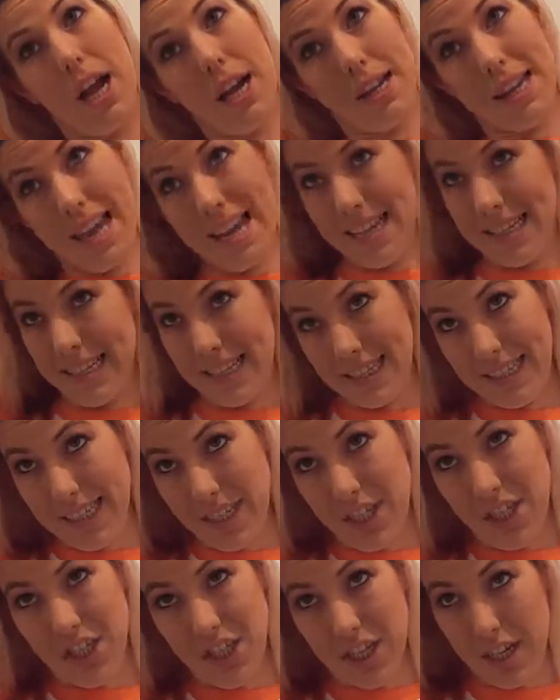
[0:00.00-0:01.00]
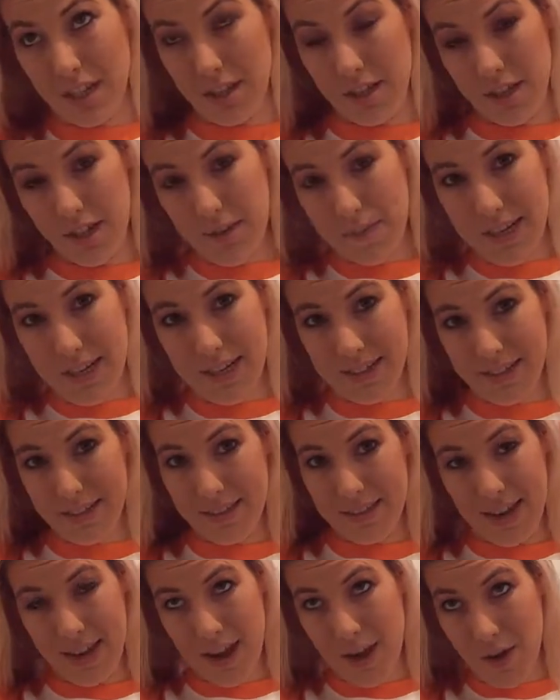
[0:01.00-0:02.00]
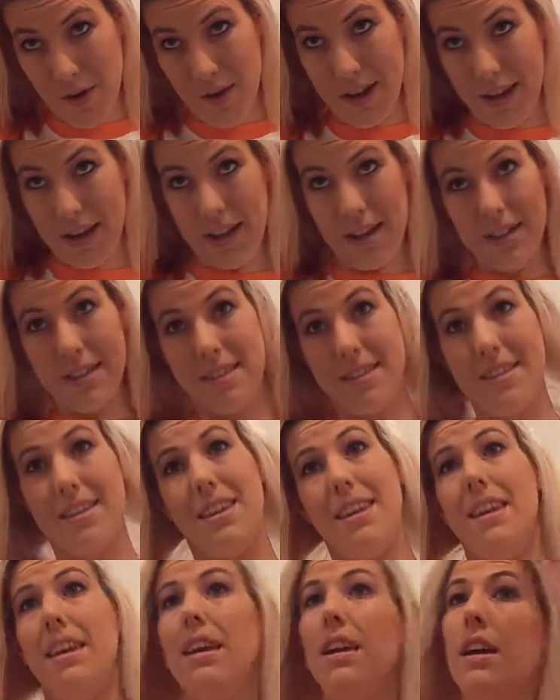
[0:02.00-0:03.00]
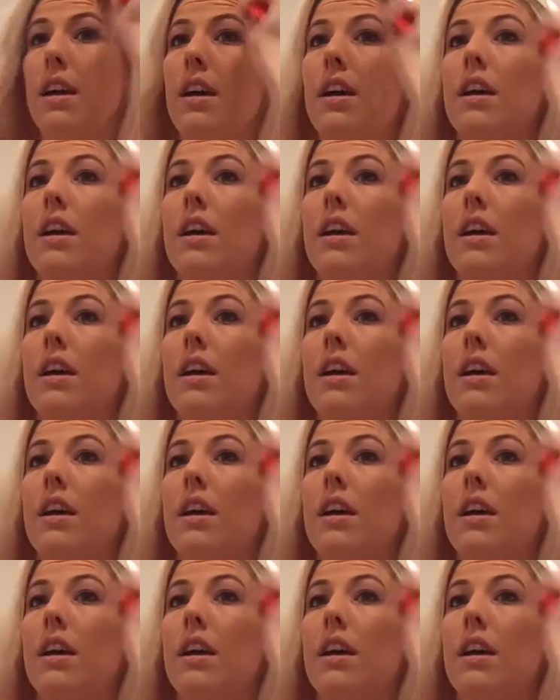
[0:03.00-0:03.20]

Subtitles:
against each other because now I can see